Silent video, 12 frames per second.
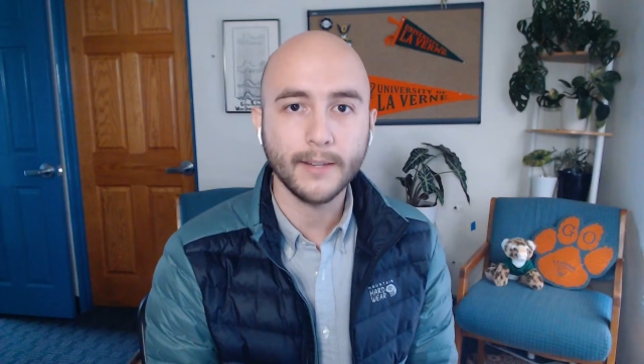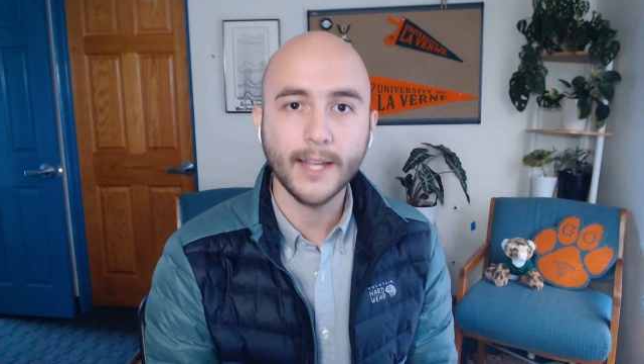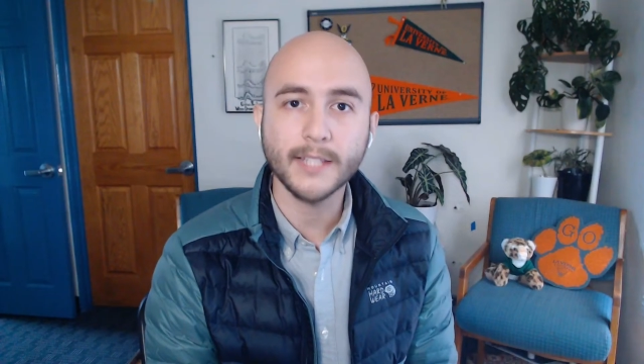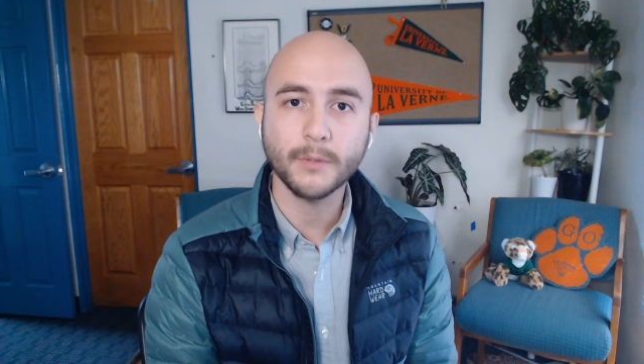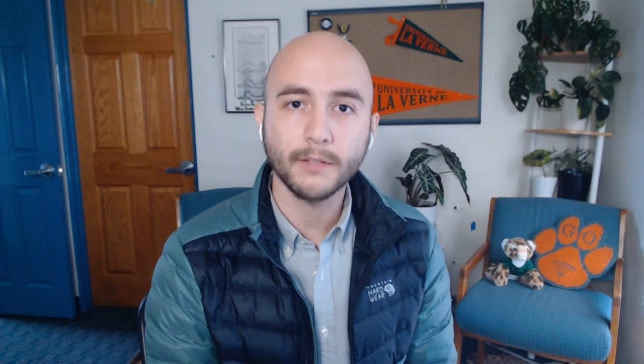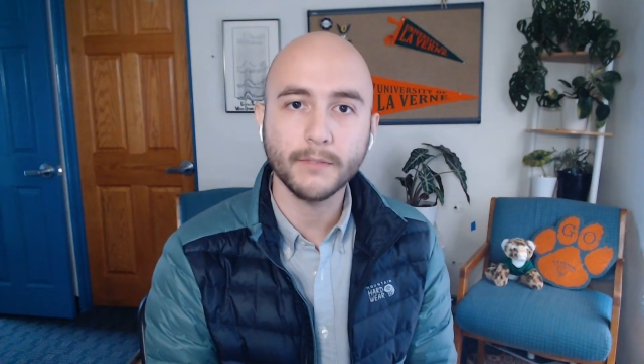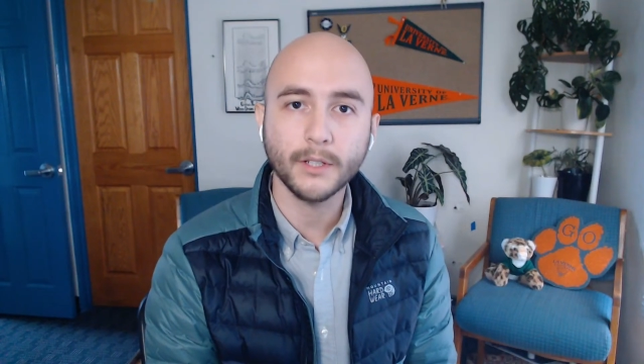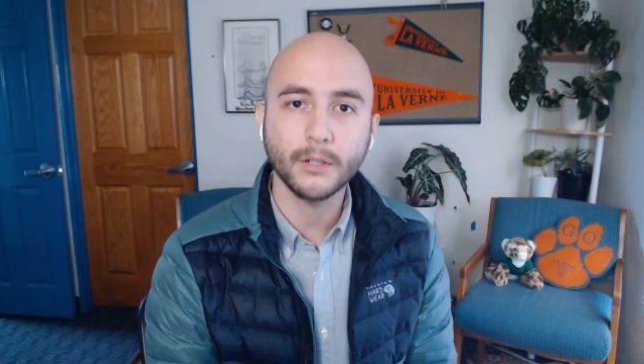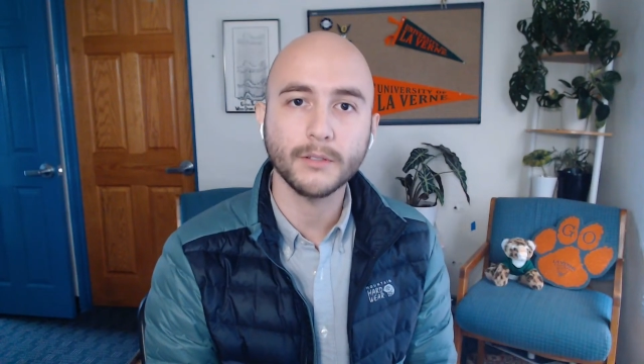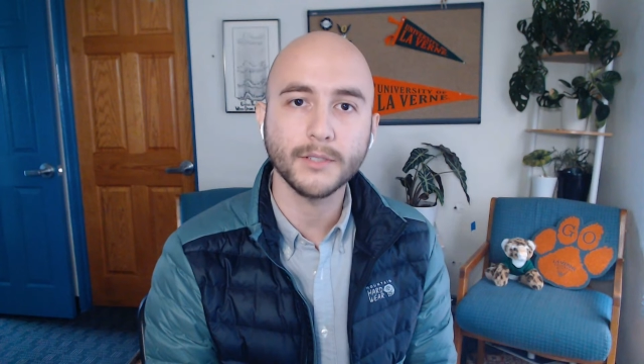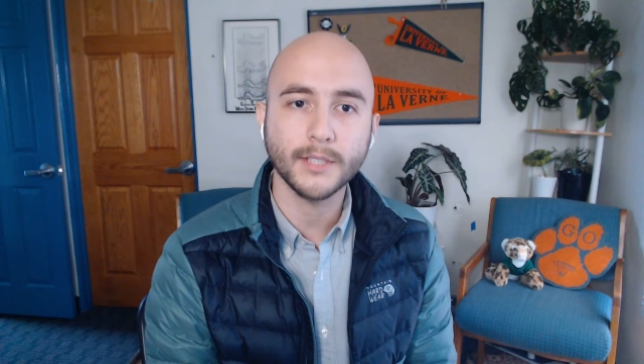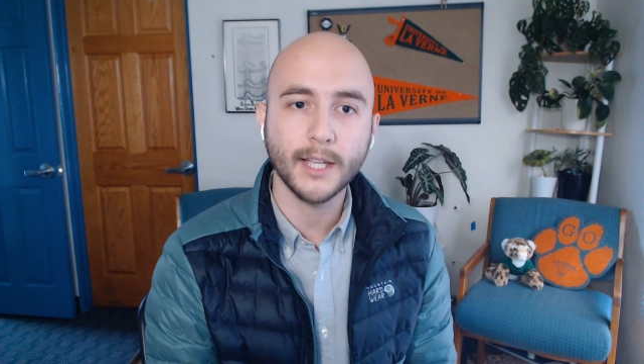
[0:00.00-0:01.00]
that's one of the
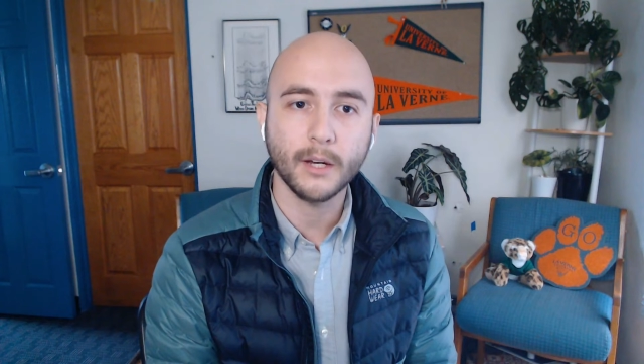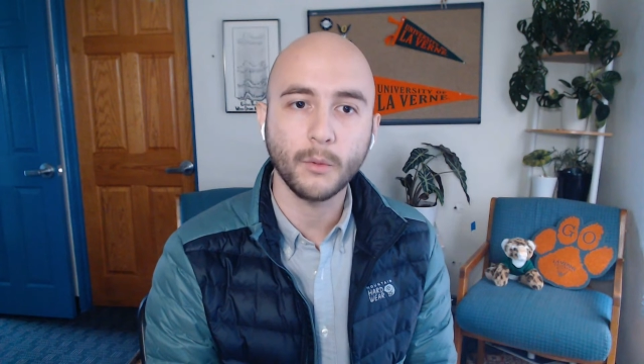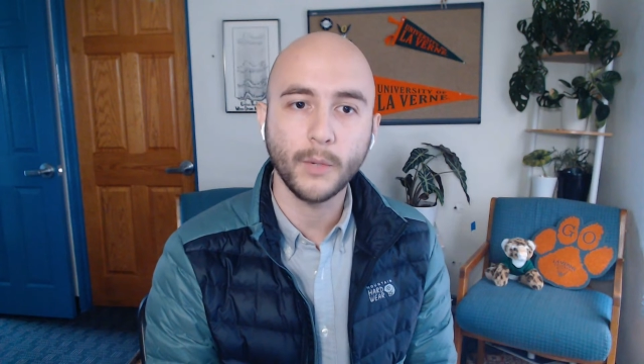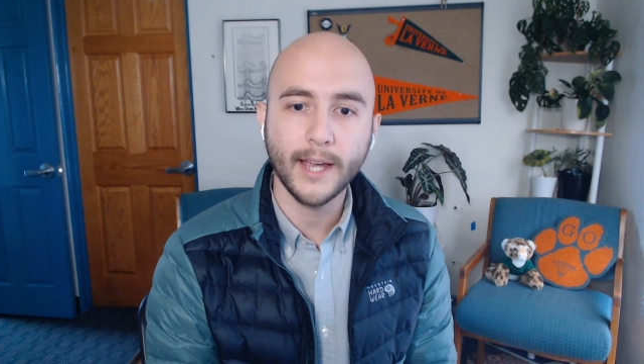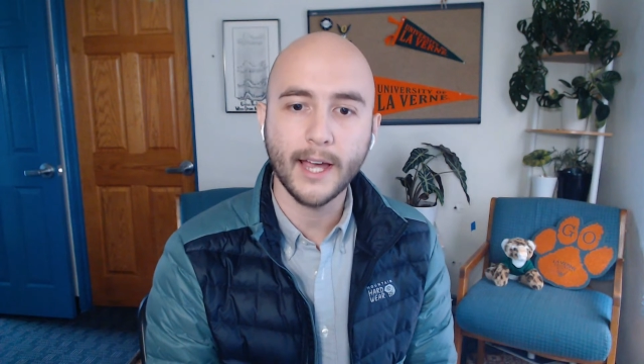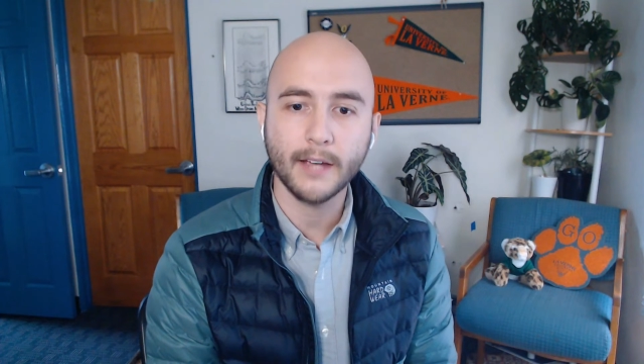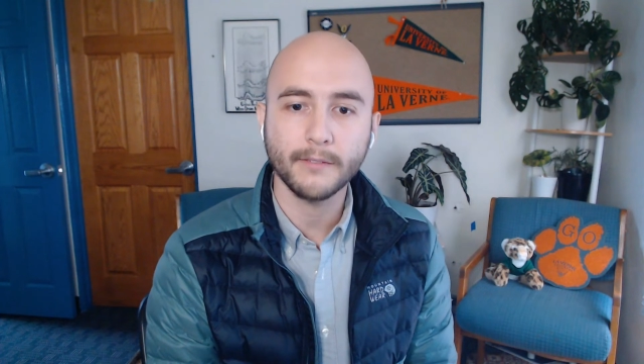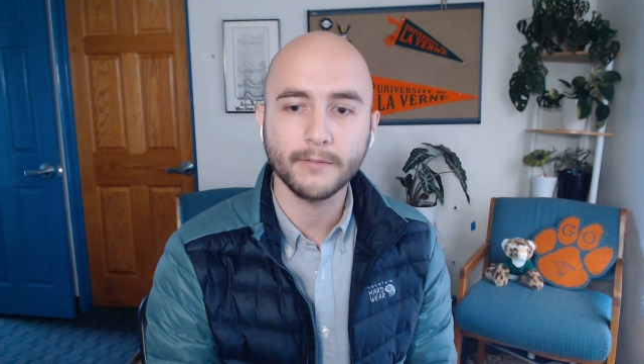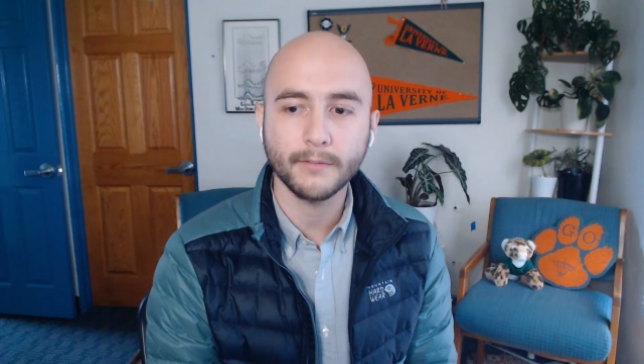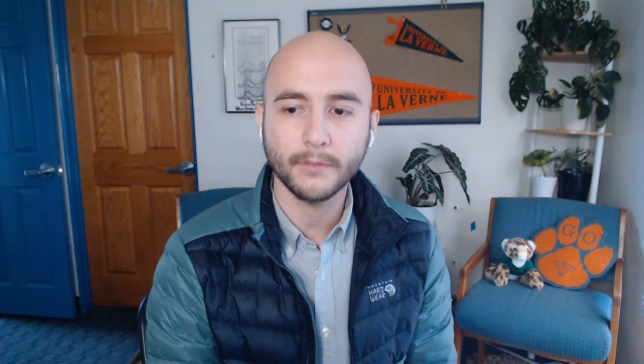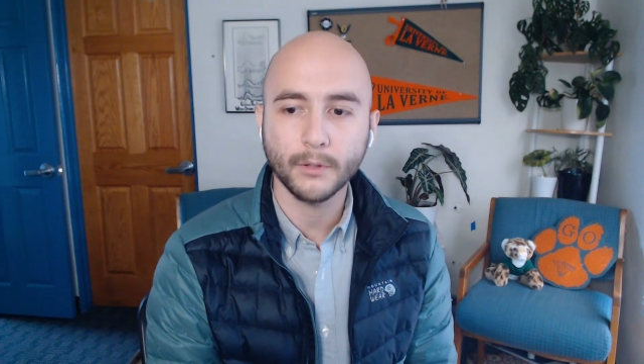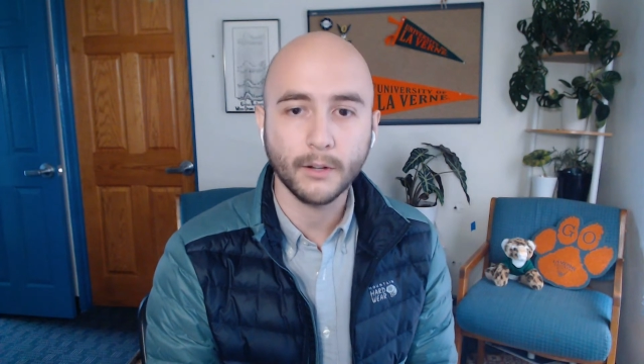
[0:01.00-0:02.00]
goals that we have
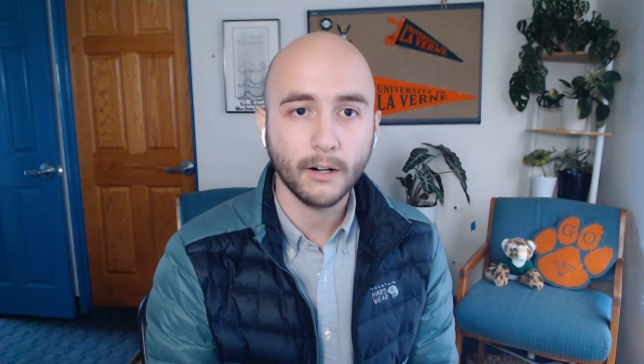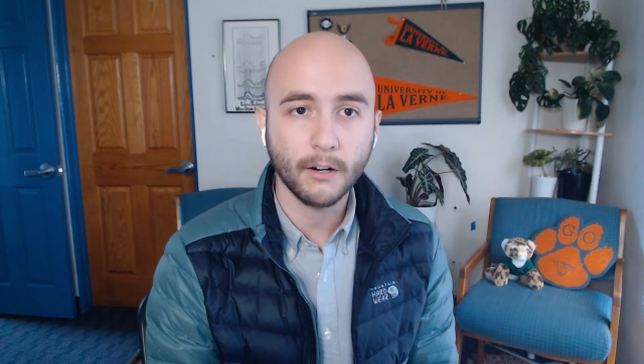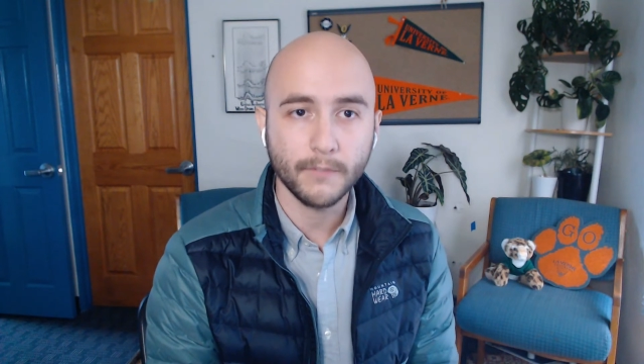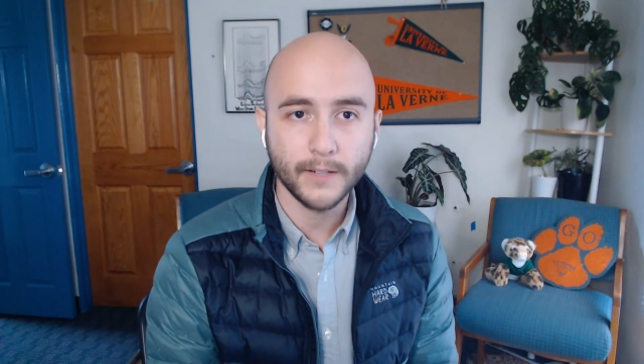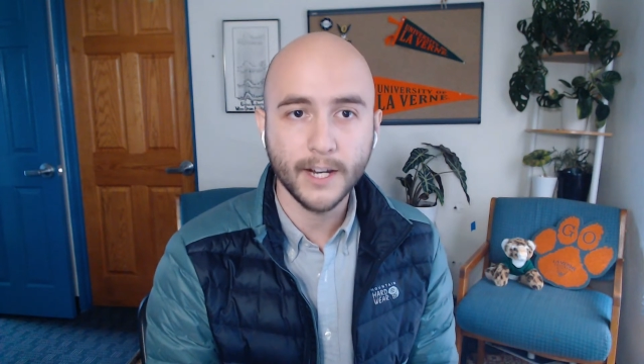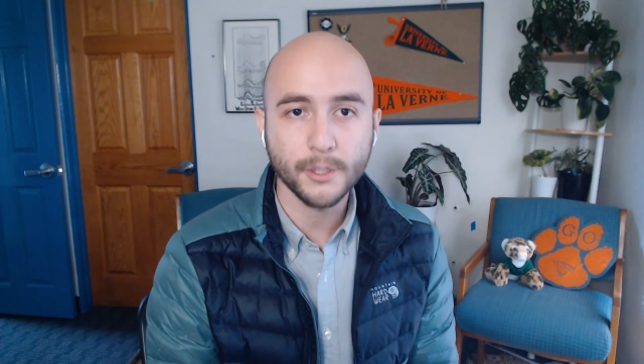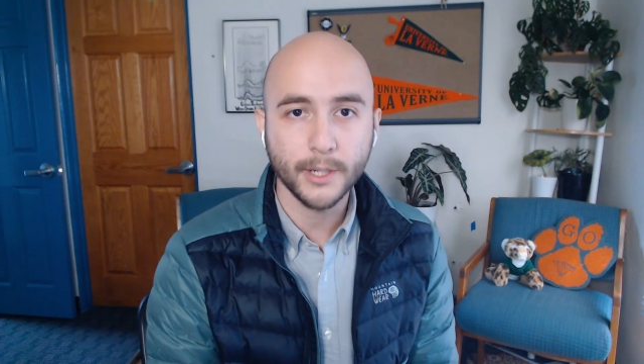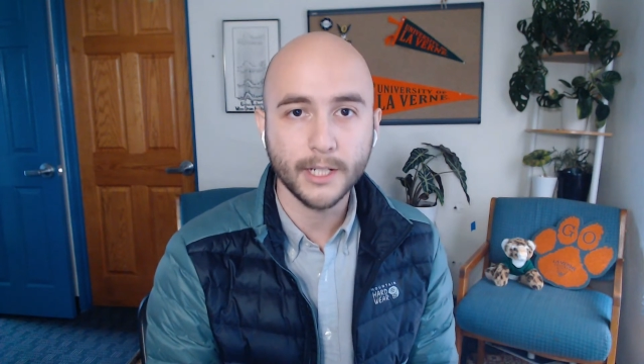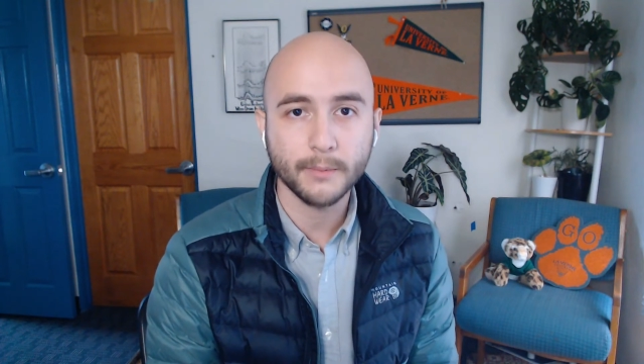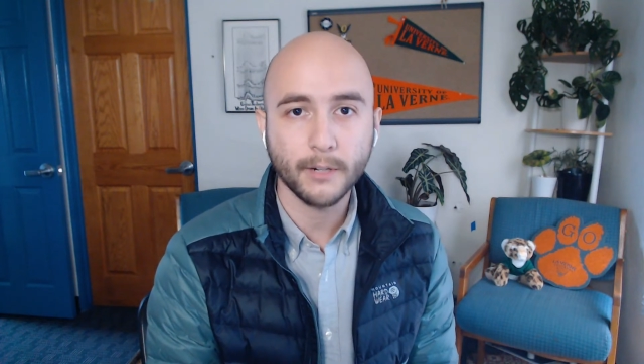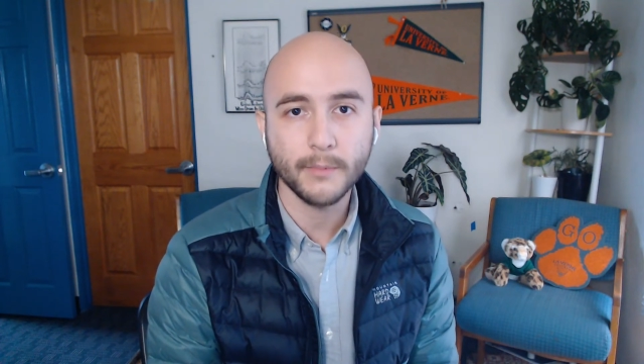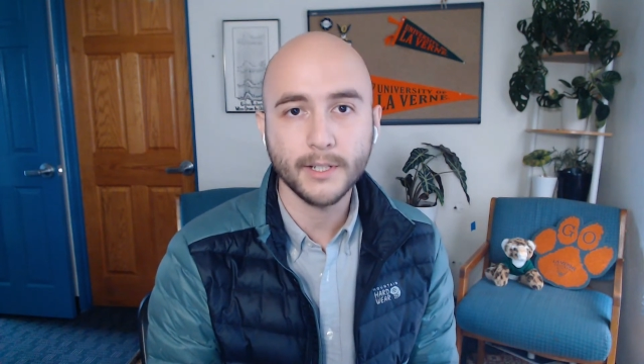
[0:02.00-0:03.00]
for our financial
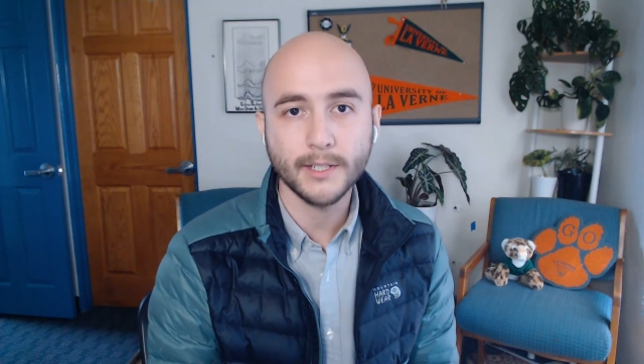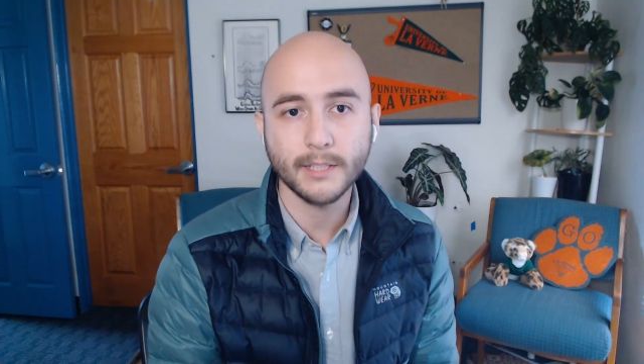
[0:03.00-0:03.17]
aid department,